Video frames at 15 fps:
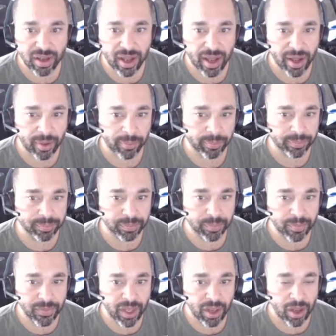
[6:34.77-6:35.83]
um,
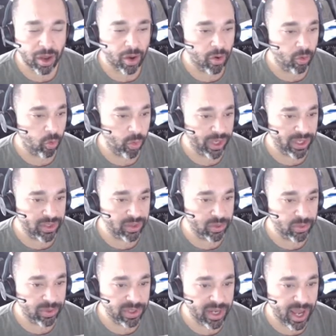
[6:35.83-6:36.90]
we do
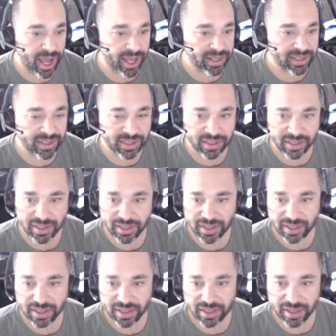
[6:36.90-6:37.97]
not
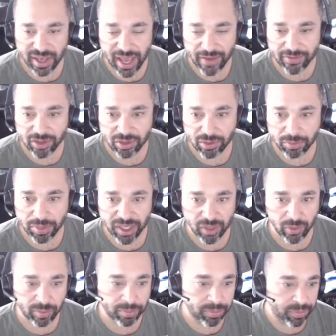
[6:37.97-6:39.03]
have to be
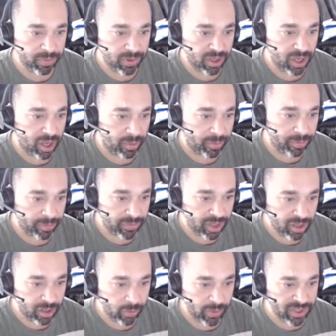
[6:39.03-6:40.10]

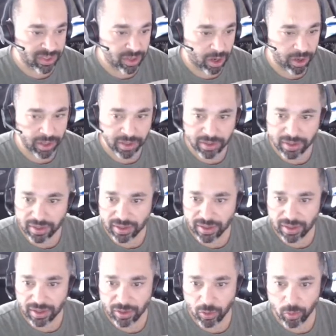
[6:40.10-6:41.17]
restarted
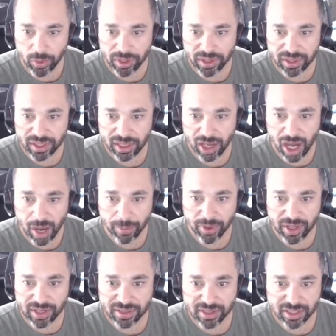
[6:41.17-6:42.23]
with the
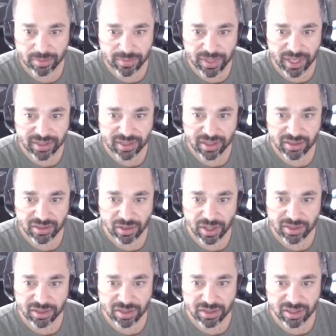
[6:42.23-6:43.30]
operating system disk. So
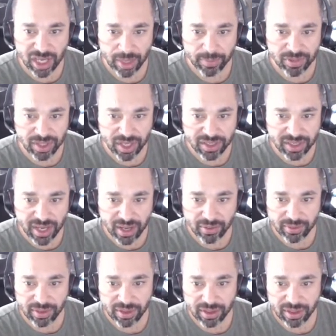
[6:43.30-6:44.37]
let's just type
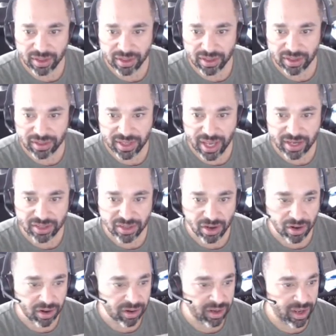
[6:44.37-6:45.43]
shutdown
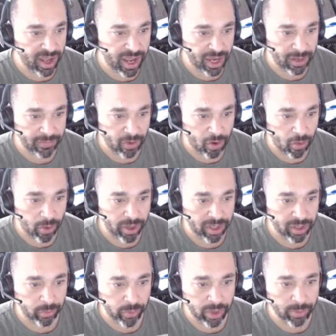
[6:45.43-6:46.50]
-R. I have
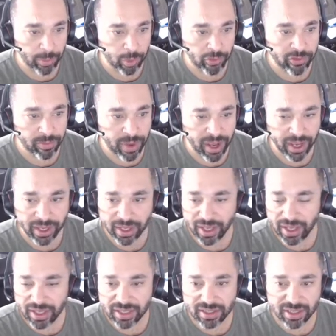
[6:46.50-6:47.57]
already removed my
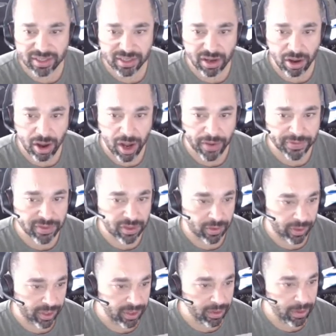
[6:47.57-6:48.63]
disk off
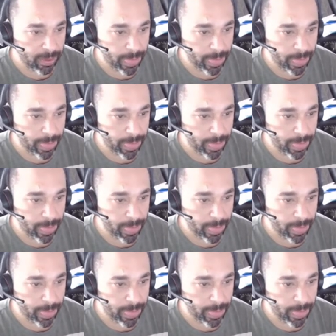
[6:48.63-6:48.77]
screen.